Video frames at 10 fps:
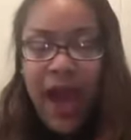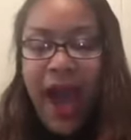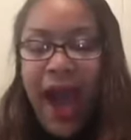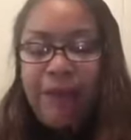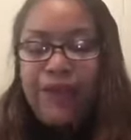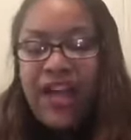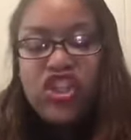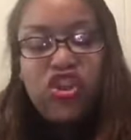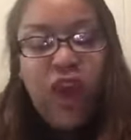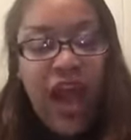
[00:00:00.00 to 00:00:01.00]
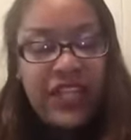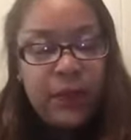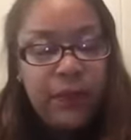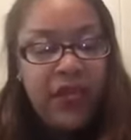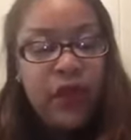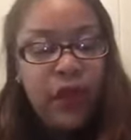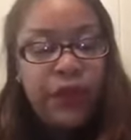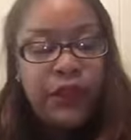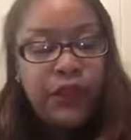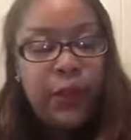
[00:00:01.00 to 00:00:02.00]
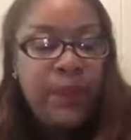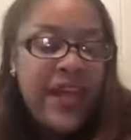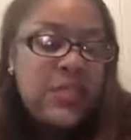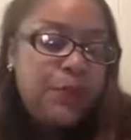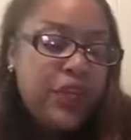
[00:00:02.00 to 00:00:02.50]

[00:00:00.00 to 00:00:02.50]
I'm not trying to be the best